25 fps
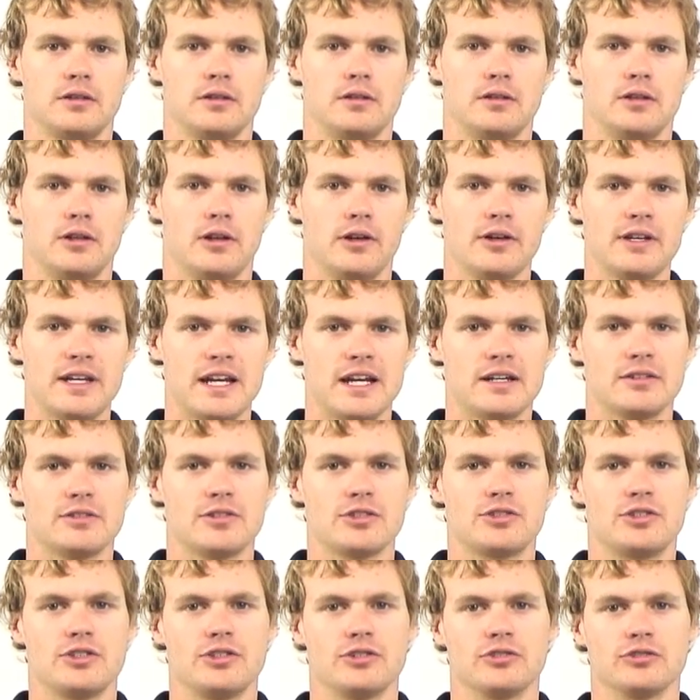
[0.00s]
Low
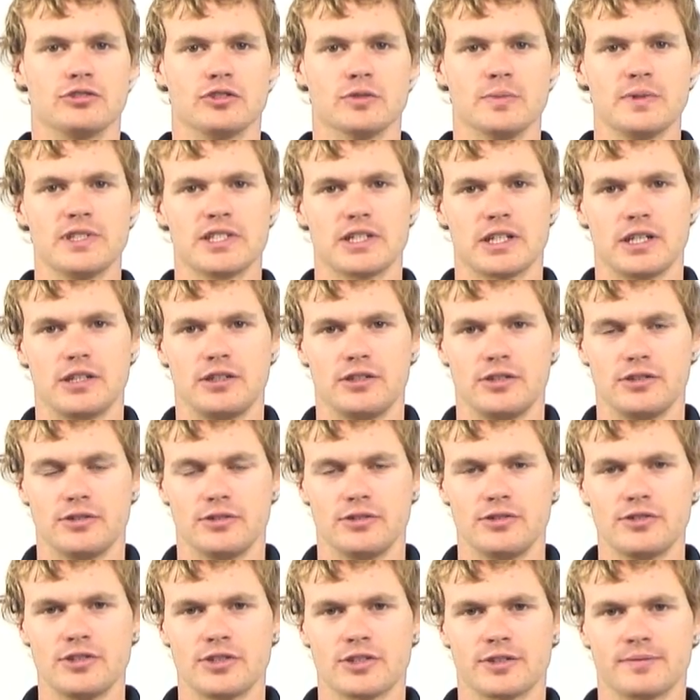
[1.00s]
altitude orbits are
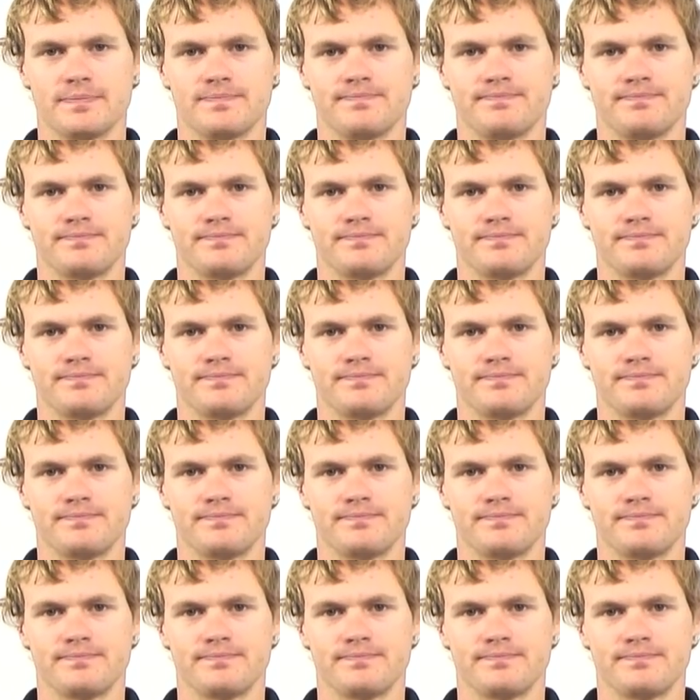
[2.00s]
used